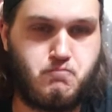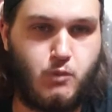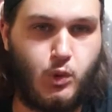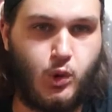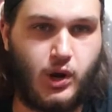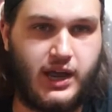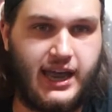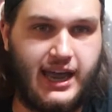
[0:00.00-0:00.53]

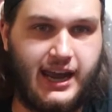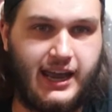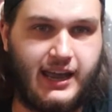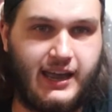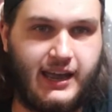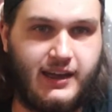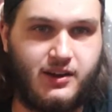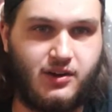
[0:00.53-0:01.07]
organic
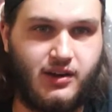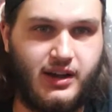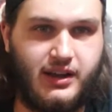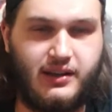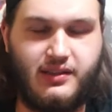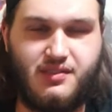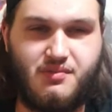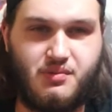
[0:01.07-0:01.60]

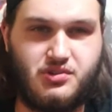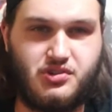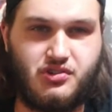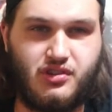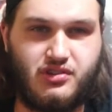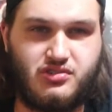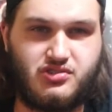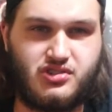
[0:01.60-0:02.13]
Gatorades, which is
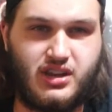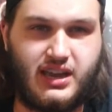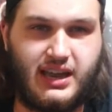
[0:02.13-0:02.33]
interesting.